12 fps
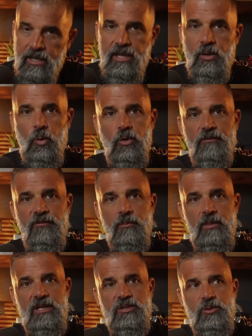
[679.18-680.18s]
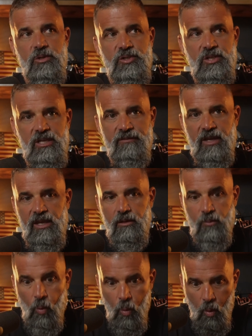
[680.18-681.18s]
In order for me to achieve a
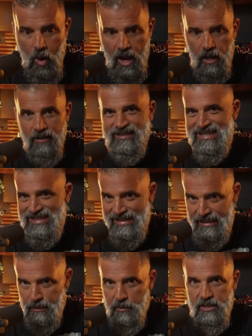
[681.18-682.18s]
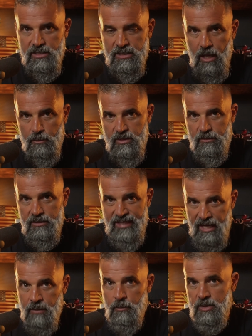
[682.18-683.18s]
deep sub
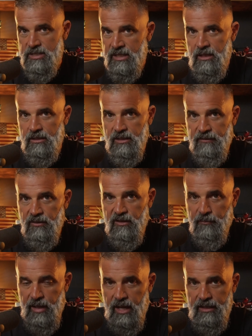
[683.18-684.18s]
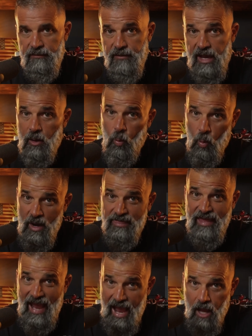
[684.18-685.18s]
10% level of body fat
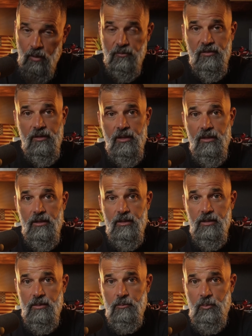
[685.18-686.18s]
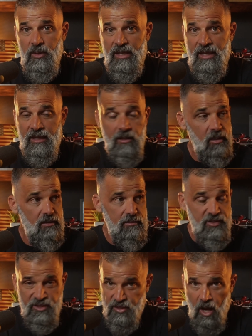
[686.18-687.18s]
without being
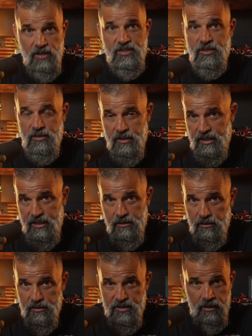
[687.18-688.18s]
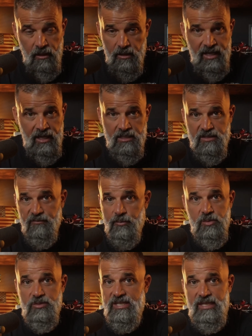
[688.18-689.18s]
sauced to the gills on all kinds of
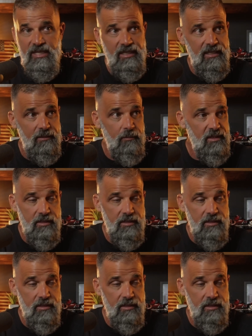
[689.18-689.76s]
boutique-y,